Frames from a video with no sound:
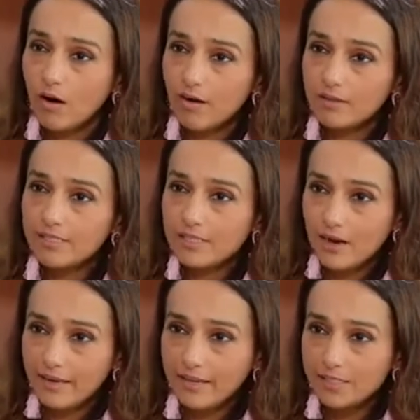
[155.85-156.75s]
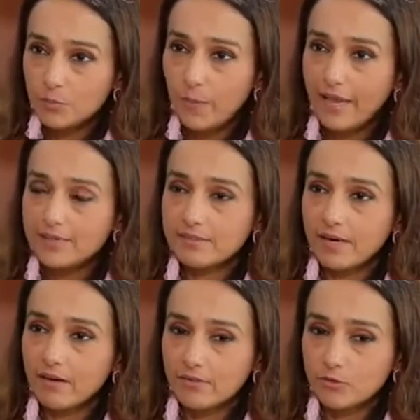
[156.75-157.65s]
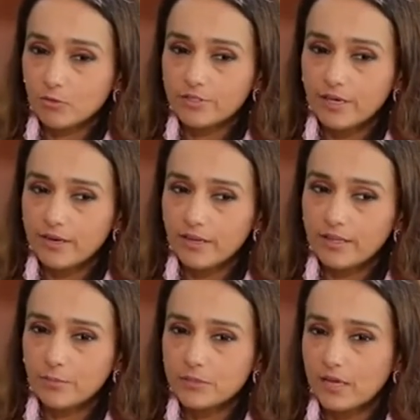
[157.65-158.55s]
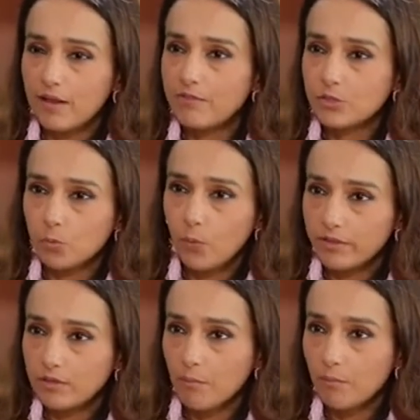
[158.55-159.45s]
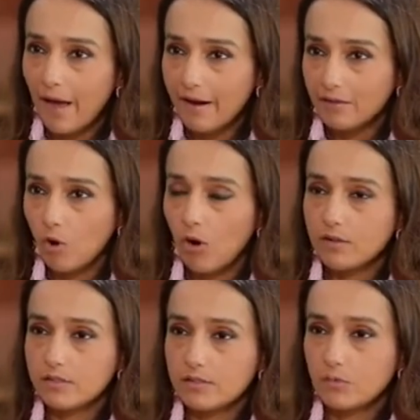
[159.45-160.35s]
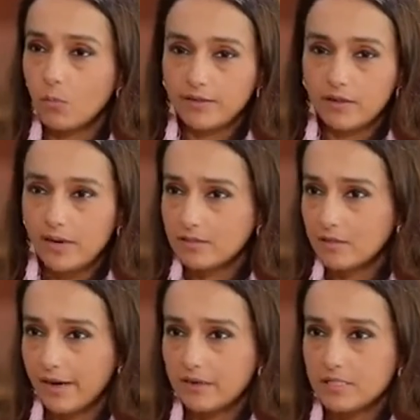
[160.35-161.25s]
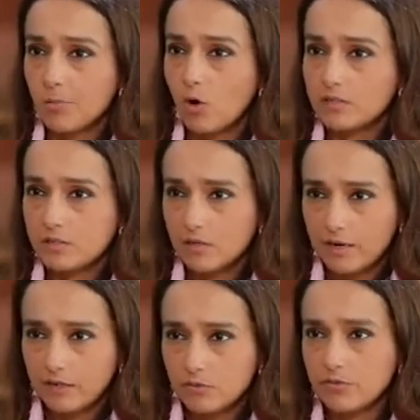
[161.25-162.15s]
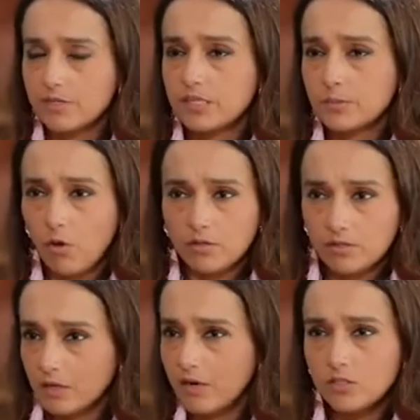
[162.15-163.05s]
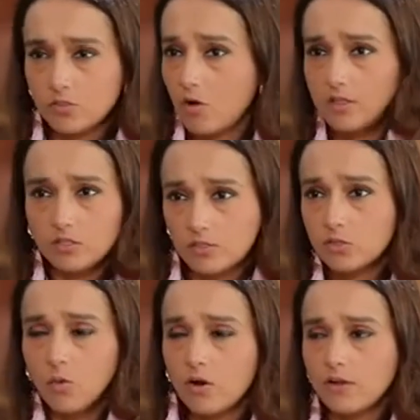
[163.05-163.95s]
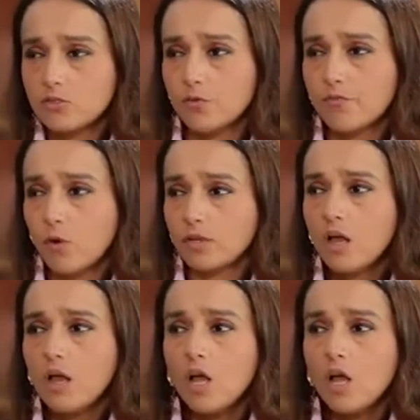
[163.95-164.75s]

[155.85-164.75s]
uh, this running space and associating themselves with marathons, whether as a title sponsor, an associate sponsor, and so on, so on and so forth.